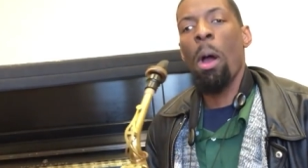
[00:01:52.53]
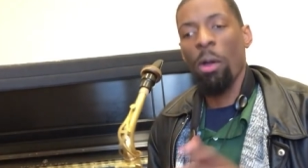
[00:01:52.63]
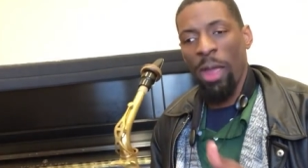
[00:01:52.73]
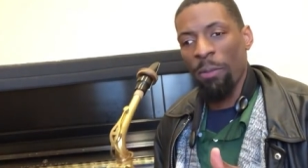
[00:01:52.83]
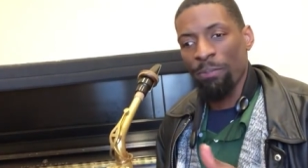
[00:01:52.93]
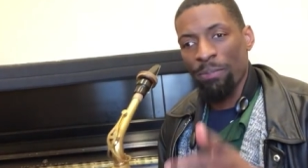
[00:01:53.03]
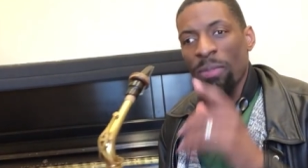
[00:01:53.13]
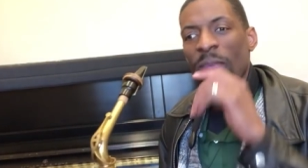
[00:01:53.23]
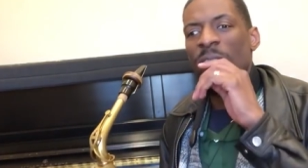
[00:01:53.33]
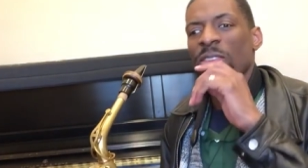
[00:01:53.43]
Okay,
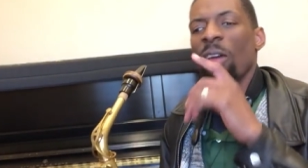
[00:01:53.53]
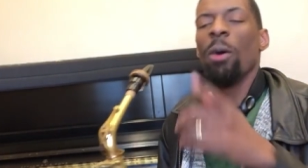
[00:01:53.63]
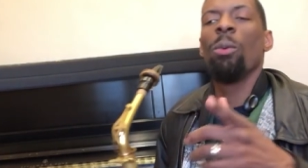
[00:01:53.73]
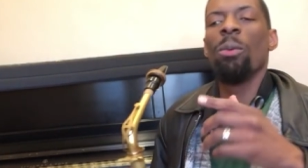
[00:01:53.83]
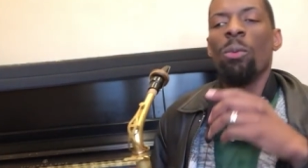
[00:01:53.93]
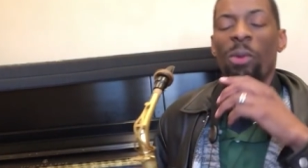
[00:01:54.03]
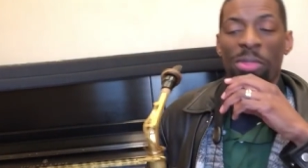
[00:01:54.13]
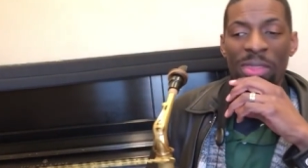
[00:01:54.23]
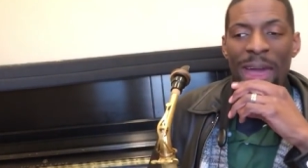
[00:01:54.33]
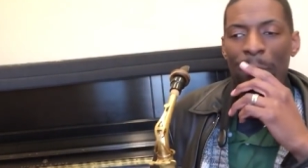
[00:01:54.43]
so
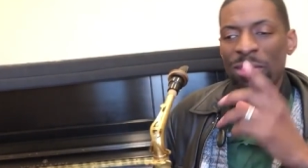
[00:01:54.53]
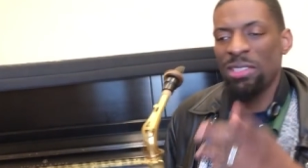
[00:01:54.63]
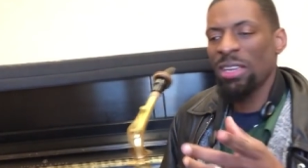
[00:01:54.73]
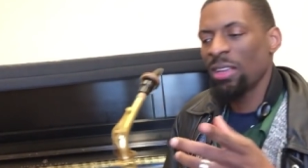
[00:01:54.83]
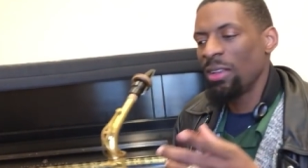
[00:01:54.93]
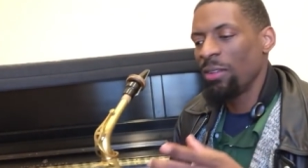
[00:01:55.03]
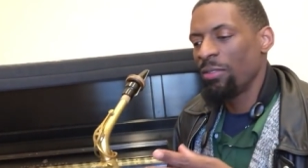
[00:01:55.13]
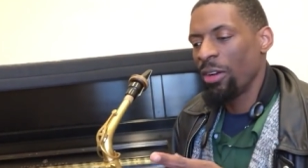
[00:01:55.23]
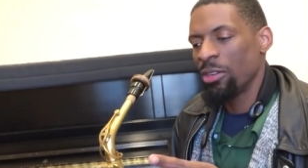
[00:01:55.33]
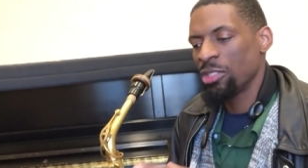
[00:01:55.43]
with that particular
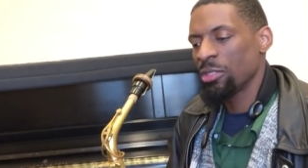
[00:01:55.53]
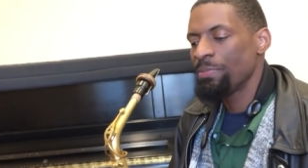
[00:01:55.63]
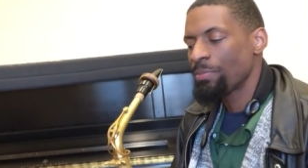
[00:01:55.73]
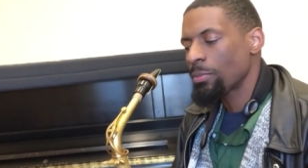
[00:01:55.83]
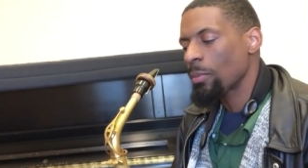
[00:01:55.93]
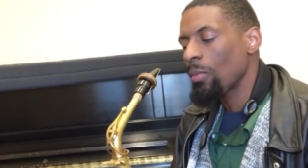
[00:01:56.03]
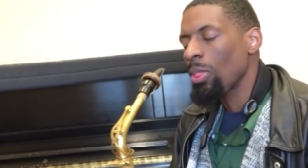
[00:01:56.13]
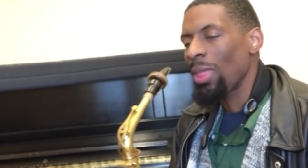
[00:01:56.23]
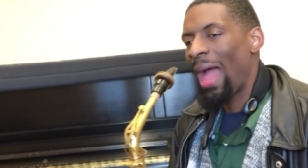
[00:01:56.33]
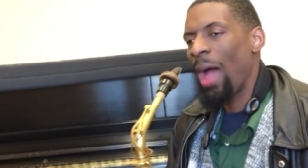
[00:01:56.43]
version,
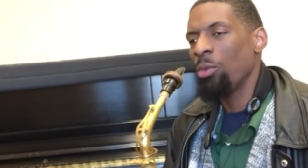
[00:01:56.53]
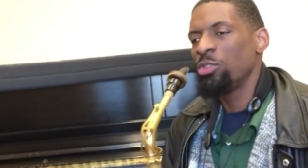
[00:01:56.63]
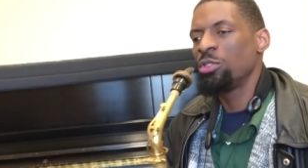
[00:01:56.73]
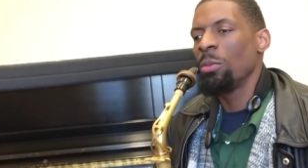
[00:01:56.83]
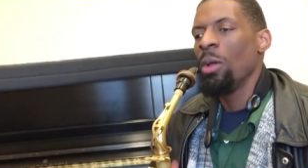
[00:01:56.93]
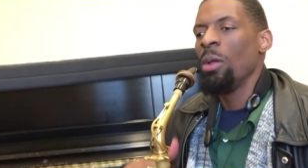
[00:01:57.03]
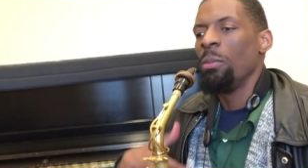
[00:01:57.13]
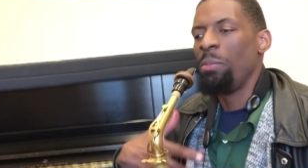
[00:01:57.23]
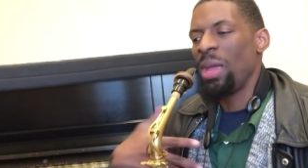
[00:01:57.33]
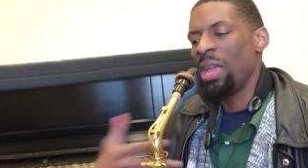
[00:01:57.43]
I was
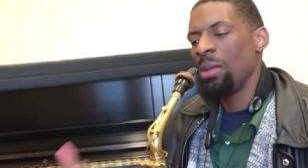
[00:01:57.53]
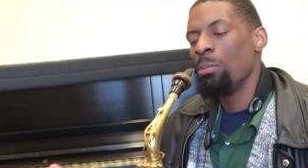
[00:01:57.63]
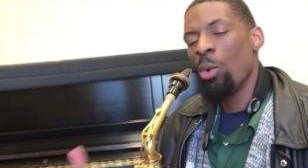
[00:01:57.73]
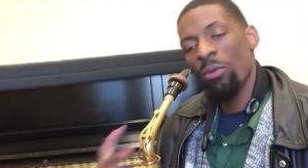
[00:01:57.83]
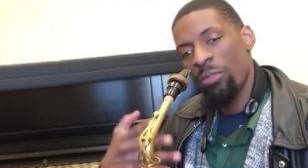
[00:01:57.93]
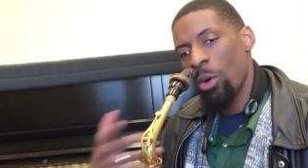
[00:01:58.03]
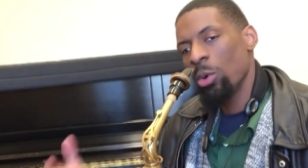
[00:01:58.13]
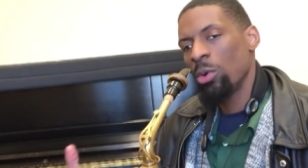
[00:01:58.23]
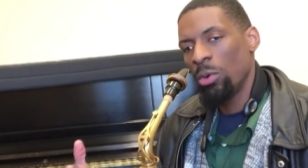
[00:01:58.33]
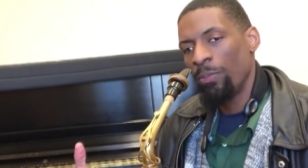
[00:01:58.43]
being more
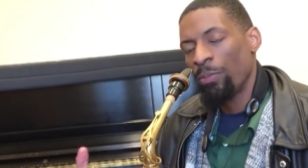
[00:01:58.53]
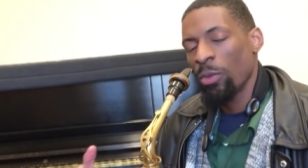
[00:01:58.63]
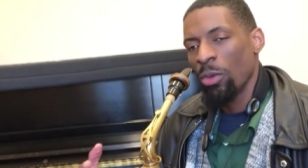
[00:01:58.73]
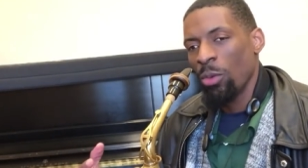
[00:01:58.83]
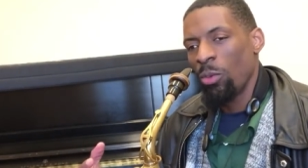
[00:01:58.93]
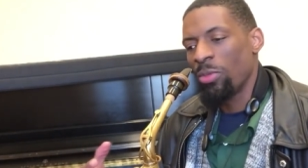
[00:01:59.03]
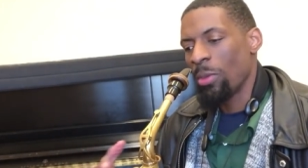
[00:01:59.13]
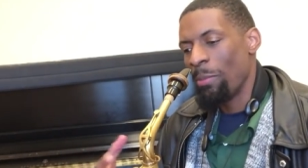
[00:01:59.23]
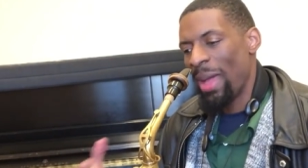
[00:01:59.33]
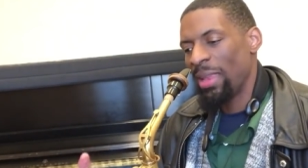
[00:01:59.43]
vocal with
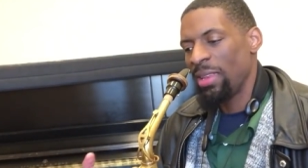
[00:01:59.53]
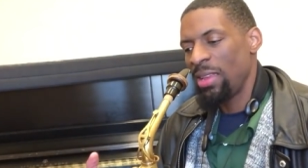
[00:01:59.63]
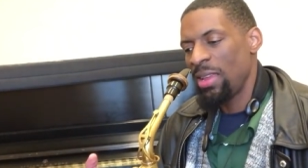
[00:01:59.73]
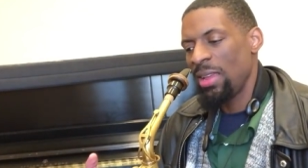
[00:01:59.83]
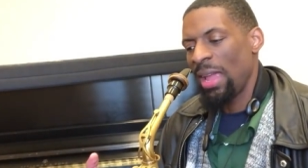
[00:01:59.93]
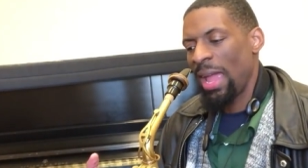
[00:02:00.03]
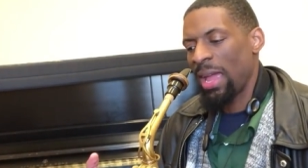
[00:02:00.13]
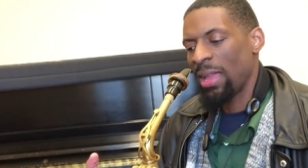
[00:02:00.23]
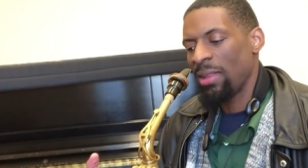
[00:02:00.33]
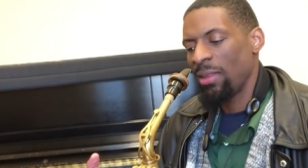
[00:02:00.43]
the melody
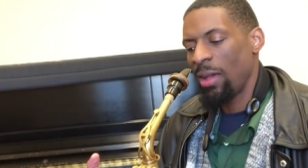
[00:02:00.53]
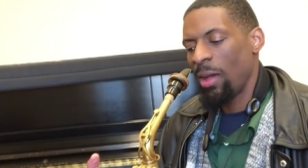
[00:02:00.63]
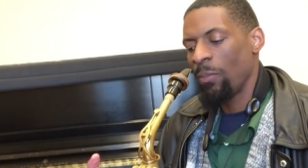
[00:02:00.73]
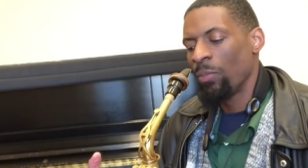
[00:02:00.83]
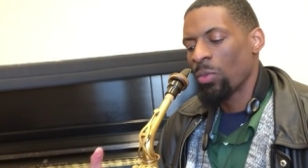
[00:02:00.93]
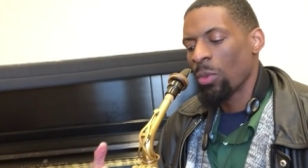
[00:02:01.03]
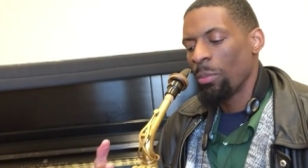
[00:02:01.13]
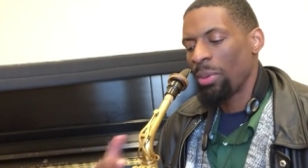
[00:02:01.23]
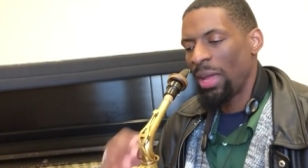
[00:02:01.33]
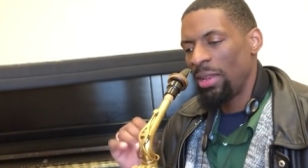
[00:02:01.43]
and
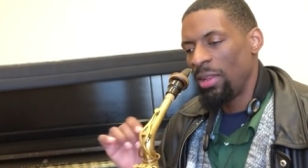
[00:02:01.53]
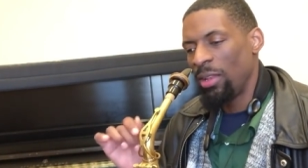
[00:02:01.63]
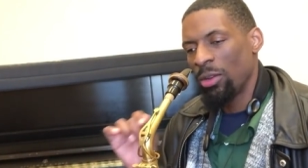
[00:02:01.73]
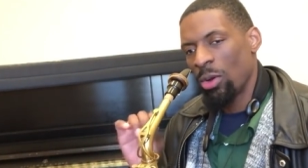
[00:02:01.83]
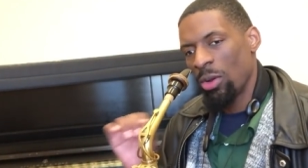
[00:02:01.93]
playing a little